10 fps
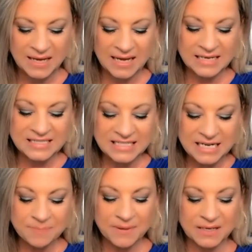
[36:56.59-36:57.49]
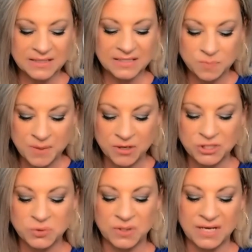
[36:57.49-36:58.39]
A deep
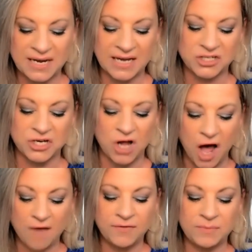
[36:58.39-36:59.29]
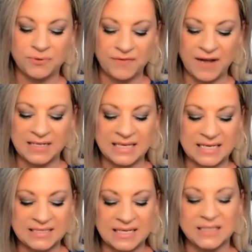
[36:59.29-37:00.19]
spiritual connection often provides
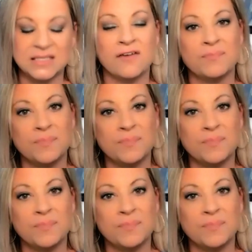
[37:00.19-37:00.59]
a sense of